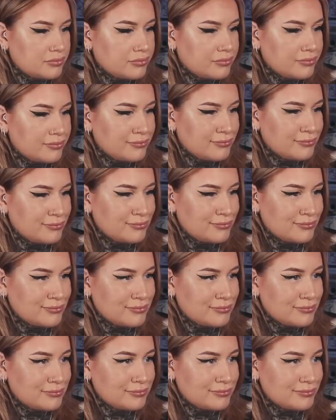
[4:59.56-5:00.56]

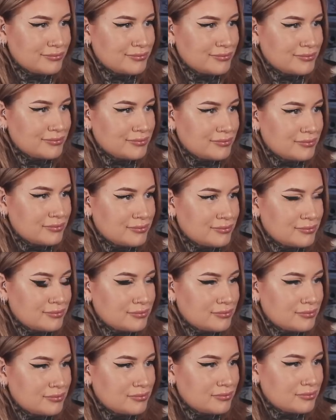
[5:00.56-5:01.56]

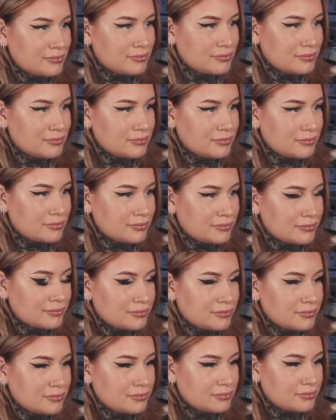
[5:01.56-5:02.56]

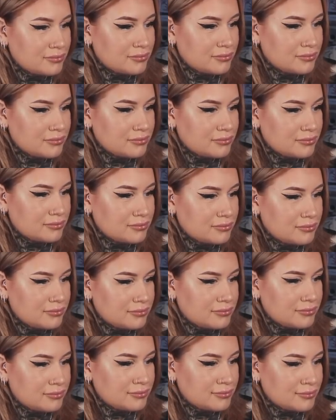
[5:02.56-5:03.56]

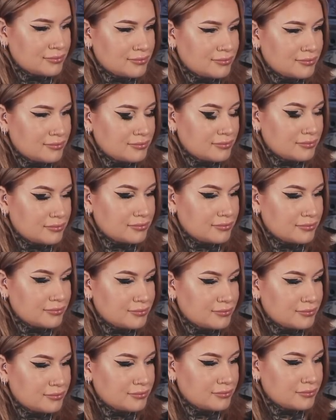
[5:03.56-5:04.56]

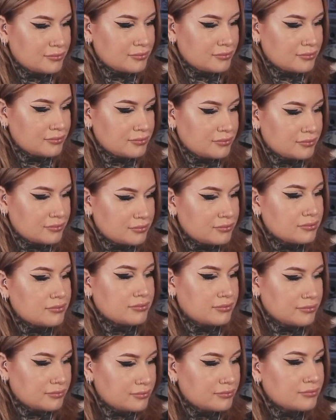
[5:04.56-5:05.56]

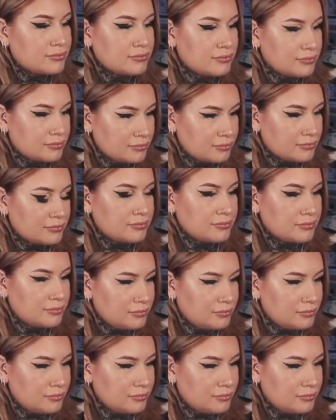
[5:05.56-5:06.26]
No words are spoken by the person on screen.